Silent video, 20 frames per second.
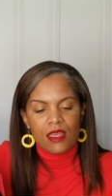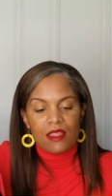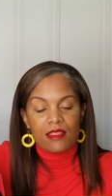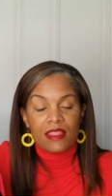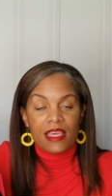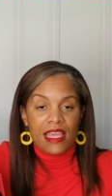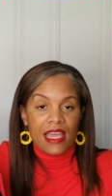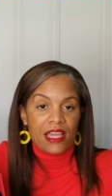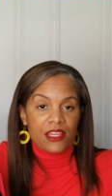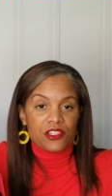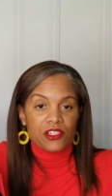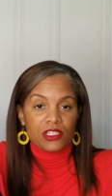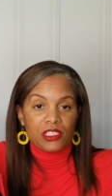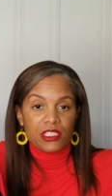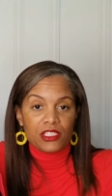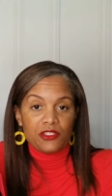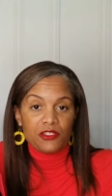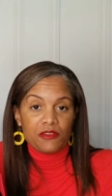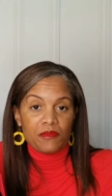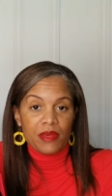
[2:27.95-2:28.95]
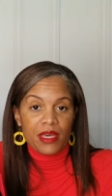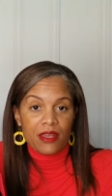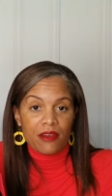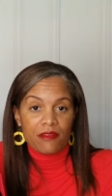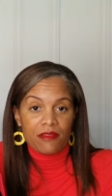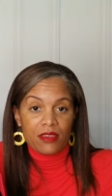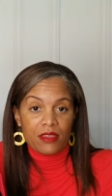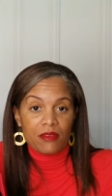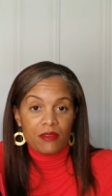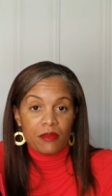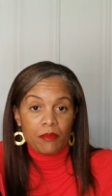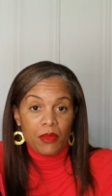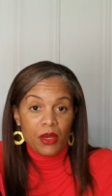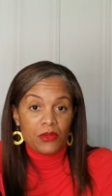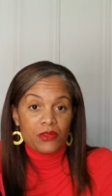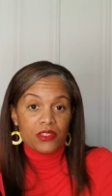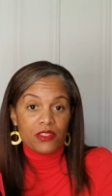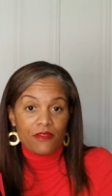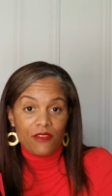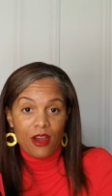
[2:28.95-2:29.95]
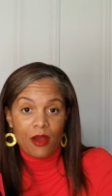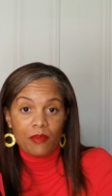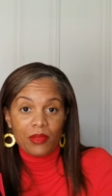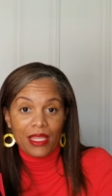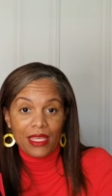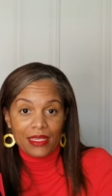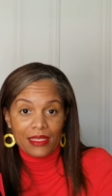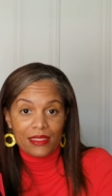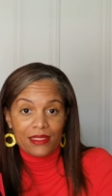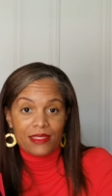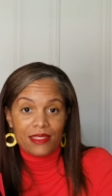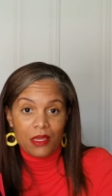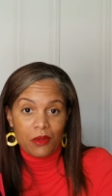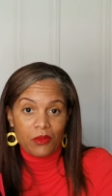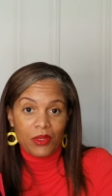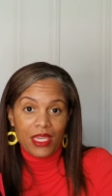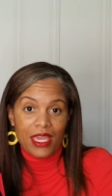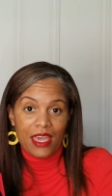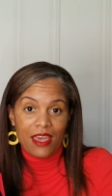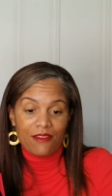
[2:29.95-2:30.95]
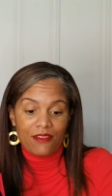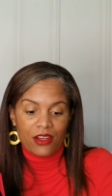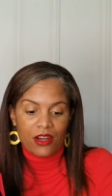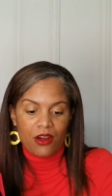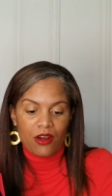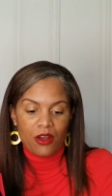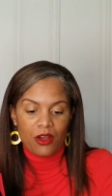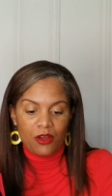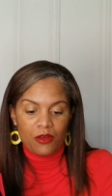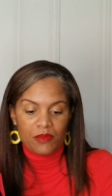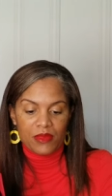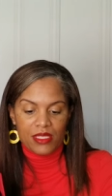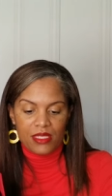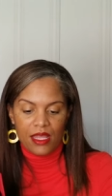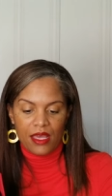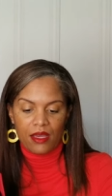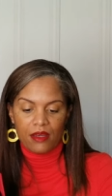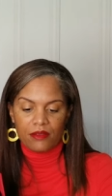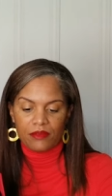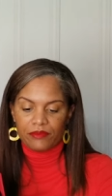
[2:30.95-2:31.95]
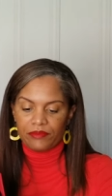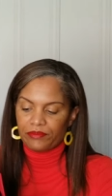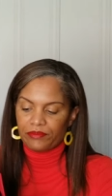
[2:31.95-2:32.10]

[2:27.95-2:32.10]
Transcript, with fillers: they actually do better than the most of our blankets that we have in our homes now.